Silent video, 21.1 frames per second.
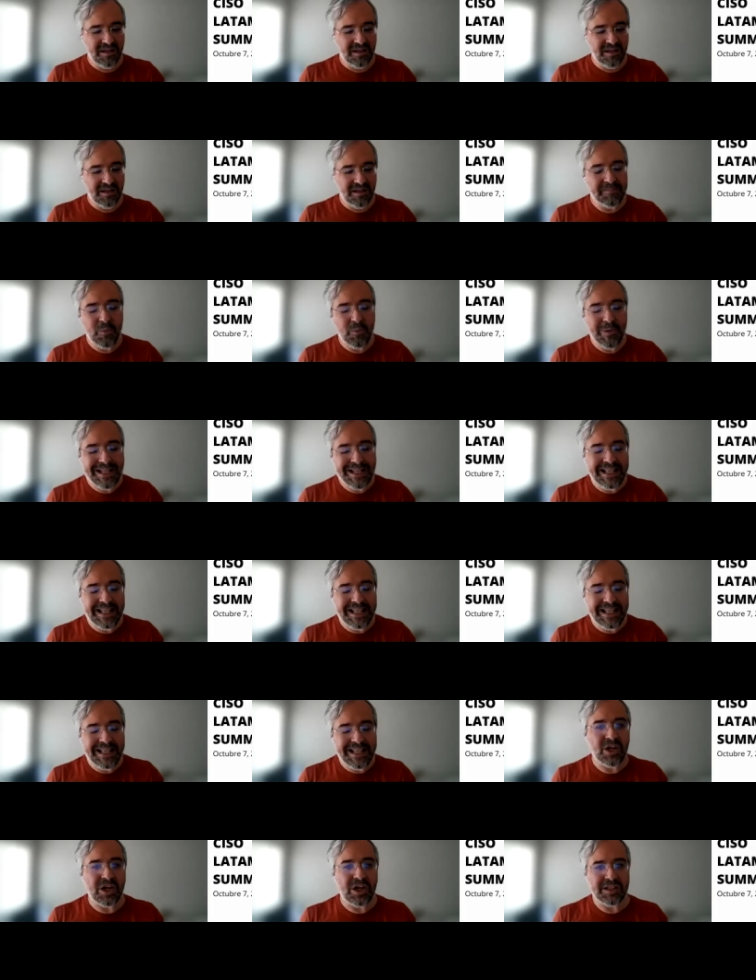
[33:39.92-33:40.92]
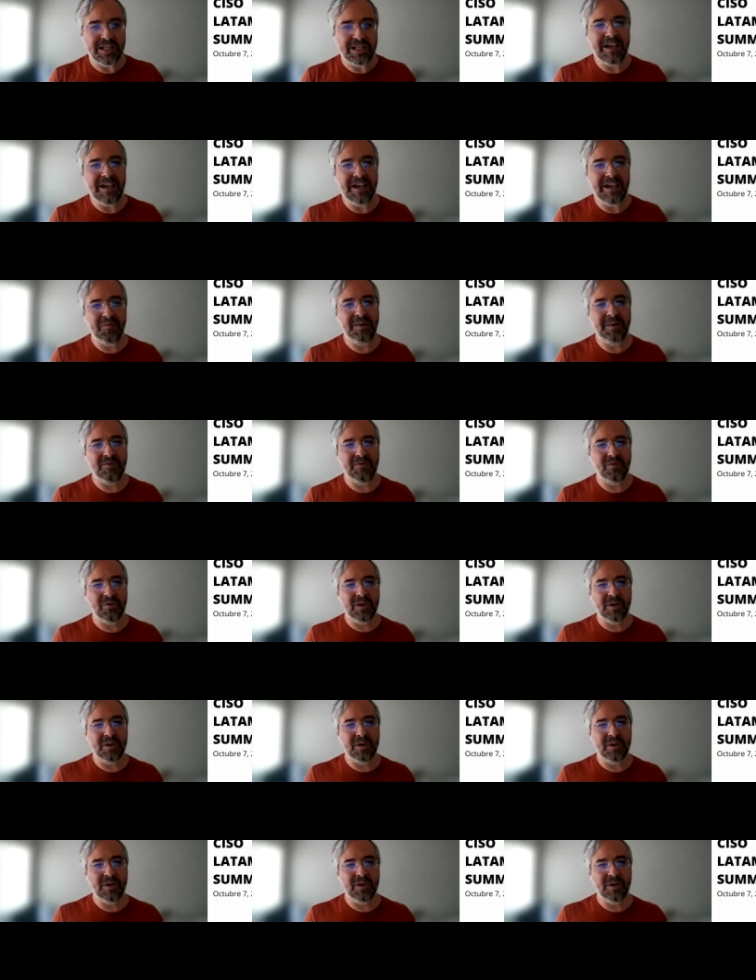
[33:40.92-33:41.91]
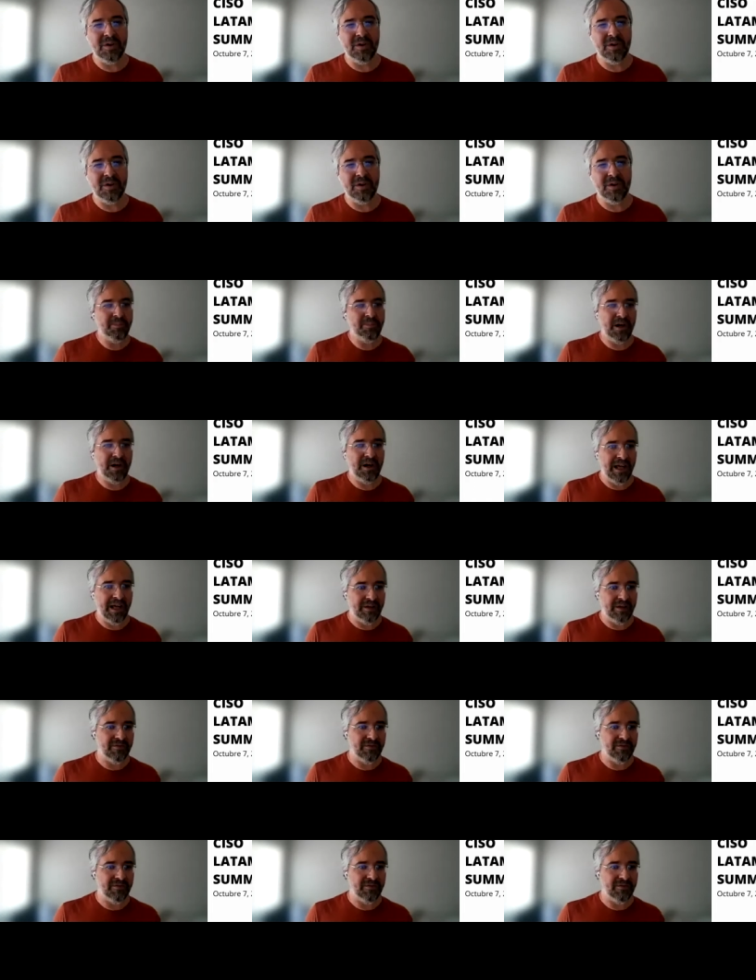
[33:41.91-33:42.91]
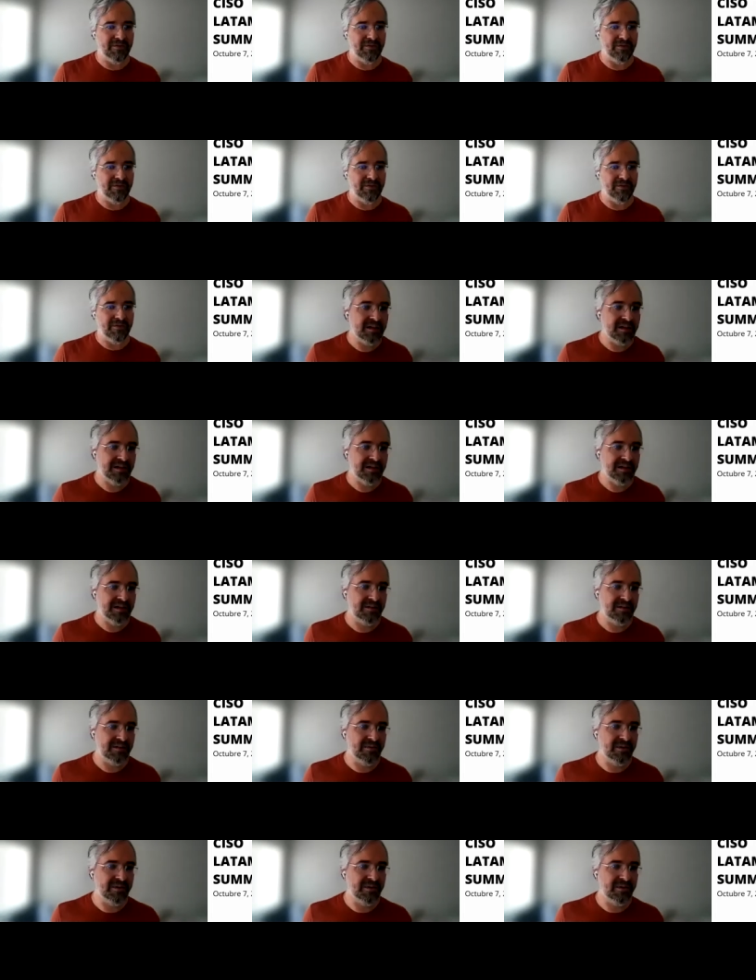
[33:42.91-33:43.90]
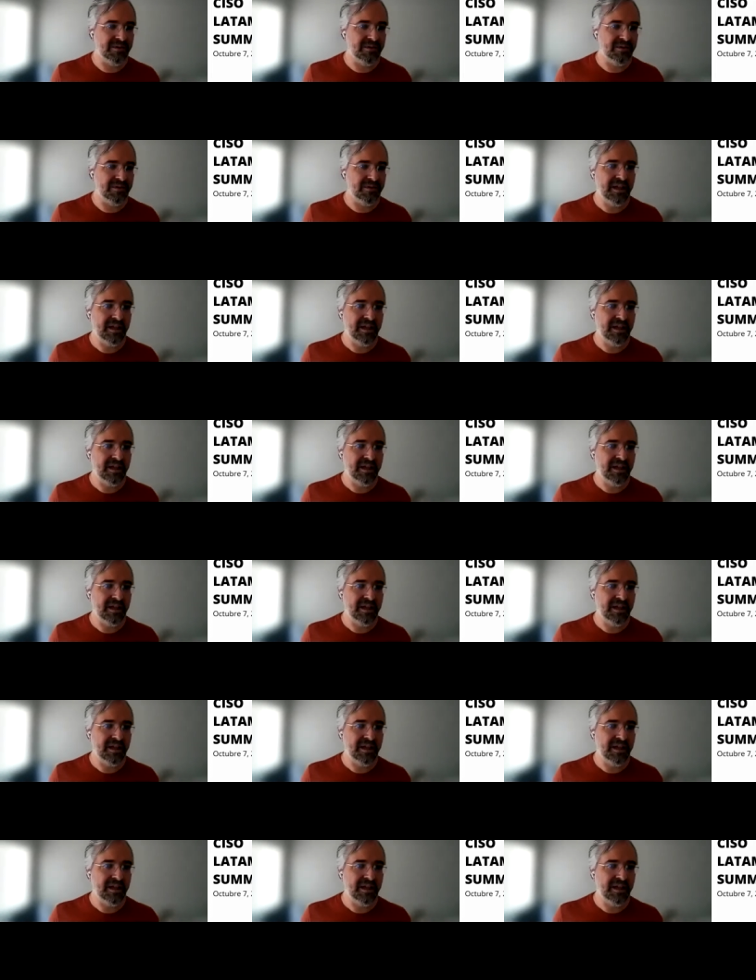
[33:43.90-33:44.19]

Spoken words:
we did not have before this way to compare like for like, right?